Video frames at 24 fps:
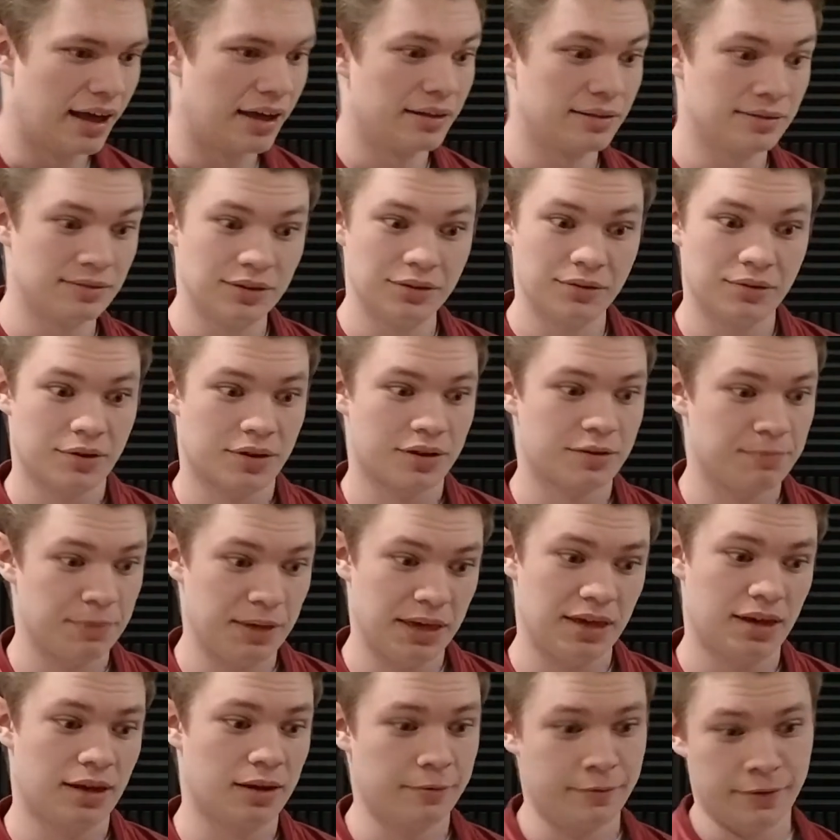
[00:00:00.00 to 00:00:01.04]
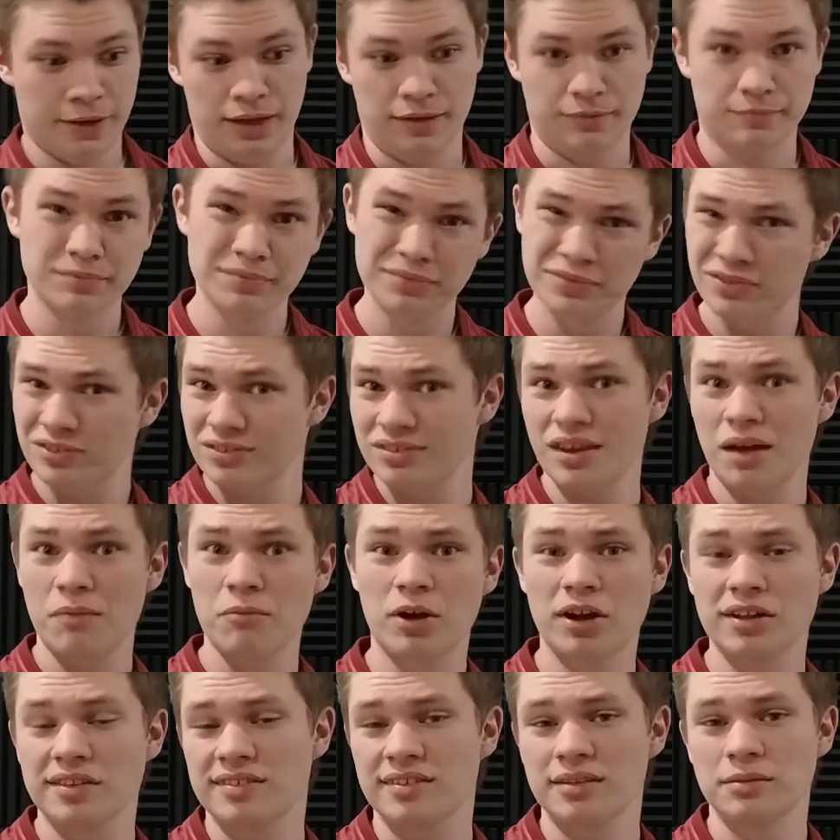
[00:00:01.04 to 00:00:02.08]
New York being of a
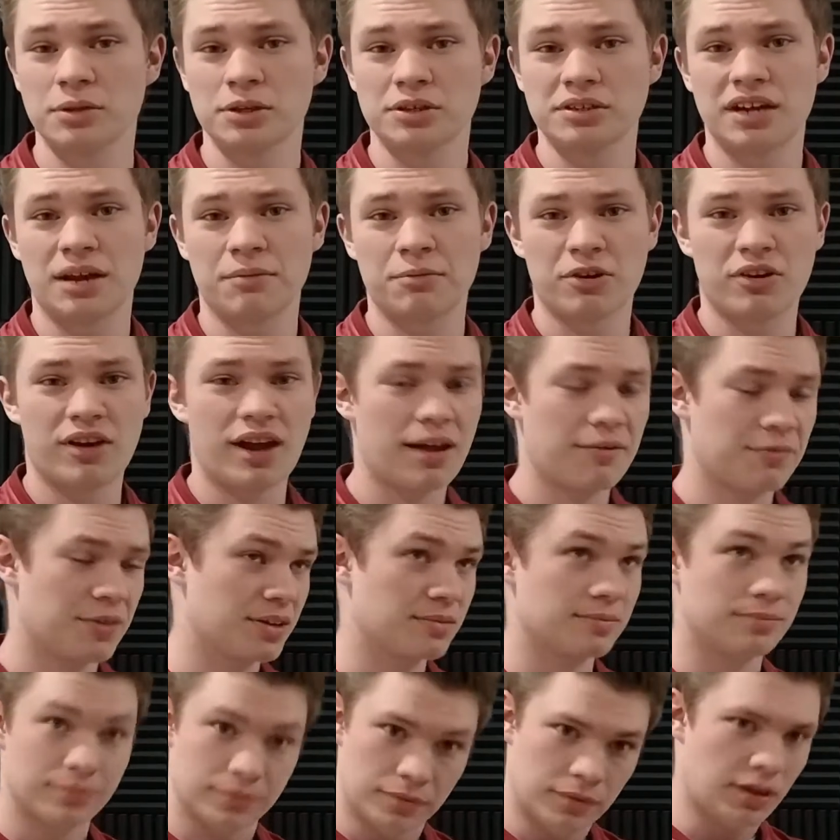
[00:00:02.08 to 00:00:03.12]
somewhat similar demographic,